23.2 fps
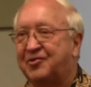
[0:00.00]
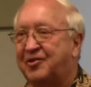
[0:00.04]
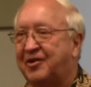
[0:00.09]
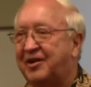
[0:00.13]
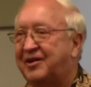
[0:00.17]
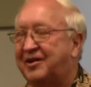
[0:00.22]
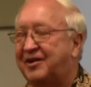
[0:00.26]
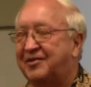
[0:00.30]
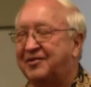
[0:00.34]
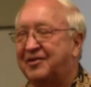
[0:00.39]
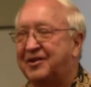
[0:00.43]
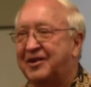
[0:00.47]

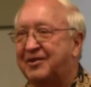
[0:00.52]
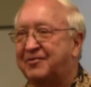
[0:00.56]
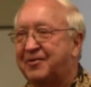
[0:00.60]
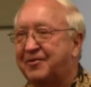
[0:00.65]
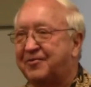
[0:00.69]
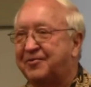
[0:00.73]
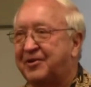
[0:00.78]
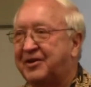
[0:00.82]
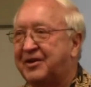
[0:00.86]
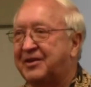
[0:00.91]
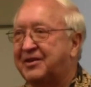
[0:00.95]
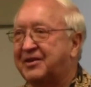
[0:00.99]
I'll
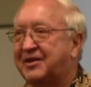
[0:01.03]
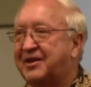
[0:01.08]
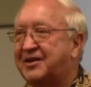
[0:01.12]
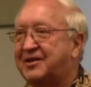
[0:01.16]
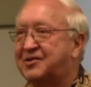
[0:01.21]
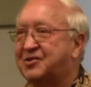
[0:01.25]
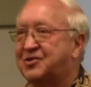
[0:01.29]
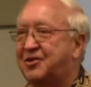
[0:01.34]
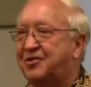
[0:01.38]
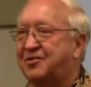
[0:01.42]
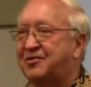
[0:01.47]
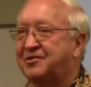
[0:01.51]
never forget that
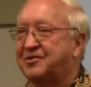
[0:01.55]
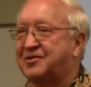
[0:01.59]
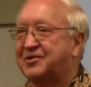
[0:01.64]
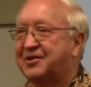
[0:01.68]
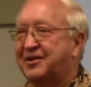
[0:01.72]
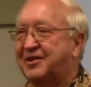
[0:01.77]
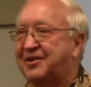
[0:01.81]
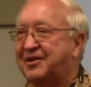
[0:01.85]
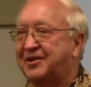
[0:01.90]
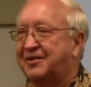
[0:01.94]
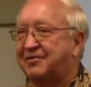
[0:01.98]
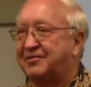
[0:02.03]
as long as
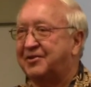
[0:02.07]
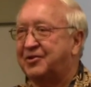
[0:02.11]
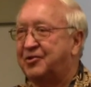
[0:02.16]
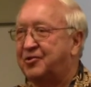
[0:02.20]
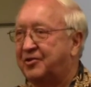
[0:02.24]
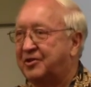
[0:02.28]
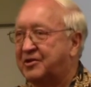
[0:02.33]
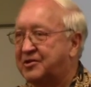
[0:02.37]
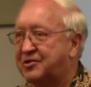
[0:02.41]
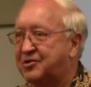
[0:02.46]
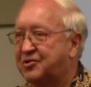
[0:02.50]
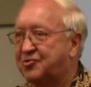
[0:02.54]
I live.
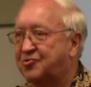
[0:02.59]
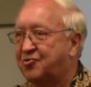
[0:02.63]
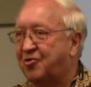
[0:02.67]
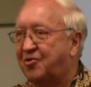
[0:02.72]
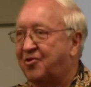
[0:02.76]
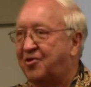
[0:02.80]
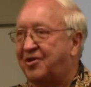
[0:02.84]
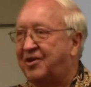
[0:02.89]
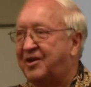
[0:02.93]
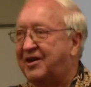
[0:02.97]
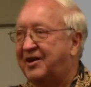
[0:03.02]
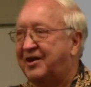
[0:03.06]
You can just
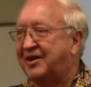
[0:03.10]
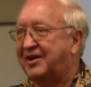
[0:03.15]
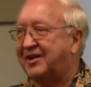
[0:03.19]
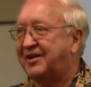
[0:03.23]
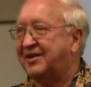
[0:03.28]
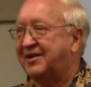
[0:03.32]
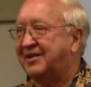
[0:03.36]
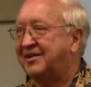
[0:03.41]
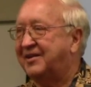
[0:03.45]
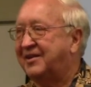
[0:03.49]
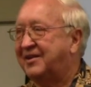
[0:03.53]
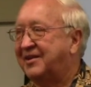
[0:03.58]
draw a
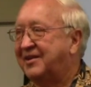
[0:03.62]
line.